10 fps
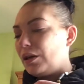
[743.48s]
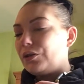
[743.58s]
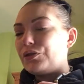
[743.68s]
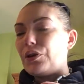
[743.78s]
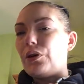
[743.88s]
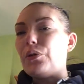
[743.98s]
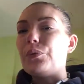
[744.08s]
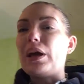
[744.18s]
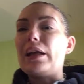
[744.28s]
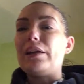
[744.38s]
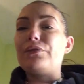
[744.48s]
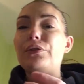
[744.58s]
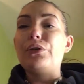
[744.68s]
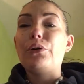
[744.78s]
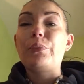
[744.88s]
So, and if you
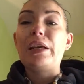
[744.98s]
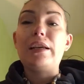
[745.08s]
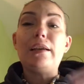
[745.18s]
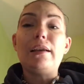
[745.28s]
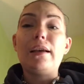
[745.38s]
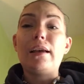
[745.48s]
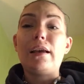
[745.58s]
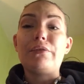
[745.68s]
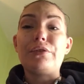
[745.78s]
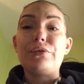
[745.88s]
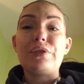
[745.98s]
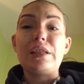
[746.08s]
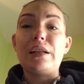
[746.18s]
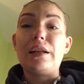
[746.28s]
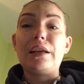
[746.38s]
know me, if you've
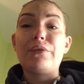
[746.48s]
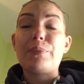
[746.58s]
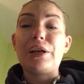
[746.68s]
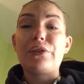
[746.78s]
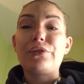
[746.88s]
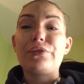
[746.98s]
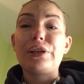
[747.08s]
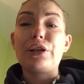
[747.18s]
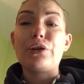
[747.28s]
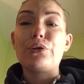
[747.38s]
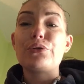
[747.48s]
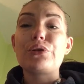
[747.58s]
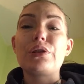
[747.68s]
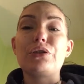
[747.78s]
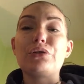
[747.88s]
seen any of my other
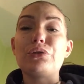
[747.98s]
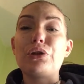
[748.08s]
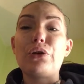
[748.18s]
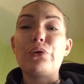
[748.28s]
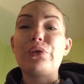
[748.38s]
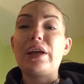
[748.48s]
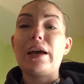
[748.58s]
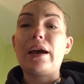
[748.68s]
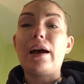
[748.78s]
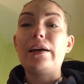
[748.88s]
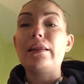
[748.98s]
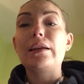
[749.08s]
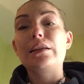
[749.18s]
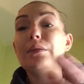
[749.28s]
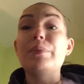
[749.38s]
videos, you'll know that I
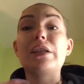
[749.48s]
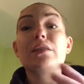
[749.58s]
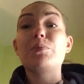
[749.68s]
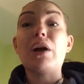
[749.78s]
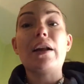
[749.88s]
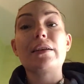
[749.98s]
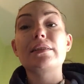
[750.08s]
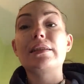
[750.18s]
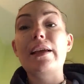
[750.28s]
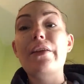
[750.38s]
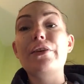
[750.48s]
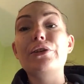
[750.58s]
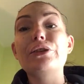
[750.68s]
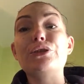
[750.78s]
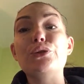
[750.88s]
like to mix products
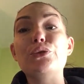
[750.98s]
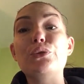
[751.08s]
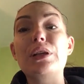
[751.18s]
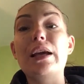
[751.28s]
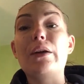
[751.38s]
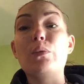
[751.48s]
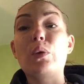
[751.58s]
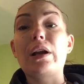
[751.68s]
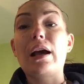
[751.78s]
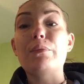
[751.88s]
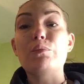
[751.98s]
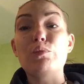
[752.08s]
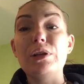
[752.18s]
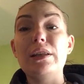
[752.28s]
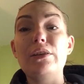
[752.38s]
together to get what
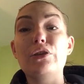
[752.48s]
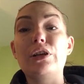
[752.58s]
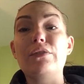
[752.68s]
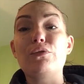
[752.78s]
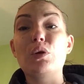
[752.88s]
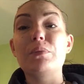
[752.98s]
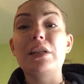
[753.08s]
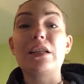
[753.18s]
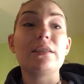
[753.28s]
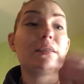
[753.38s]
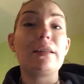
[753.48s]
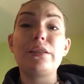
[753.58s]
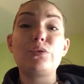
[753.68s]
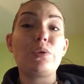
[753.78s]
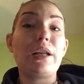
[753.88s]
I'm really looking for, because
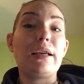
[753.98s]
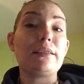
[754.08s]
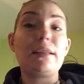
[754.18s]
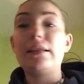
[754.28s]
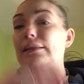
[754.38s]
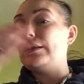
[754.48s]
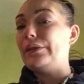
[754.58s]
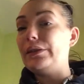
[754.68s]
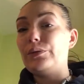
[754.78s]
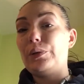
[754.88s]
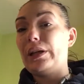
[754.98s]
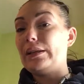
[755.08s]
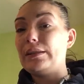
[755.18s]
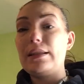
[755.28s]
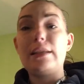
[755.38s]
this one has this and this one
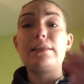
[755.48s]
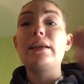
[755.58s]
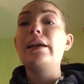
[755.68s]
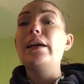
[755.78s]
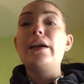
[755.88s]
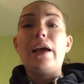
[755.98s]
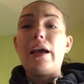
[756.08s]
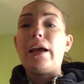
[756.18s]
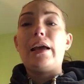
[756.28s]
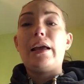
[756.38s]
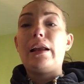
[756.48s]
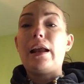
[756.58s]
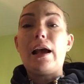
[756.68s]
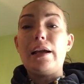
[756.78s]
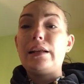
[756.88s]
has this,
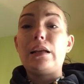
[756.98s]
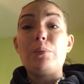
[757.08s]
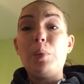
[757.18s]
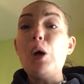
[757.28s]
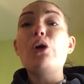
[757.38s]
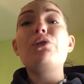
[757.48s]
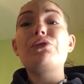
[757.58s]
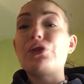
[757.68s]
and I need both.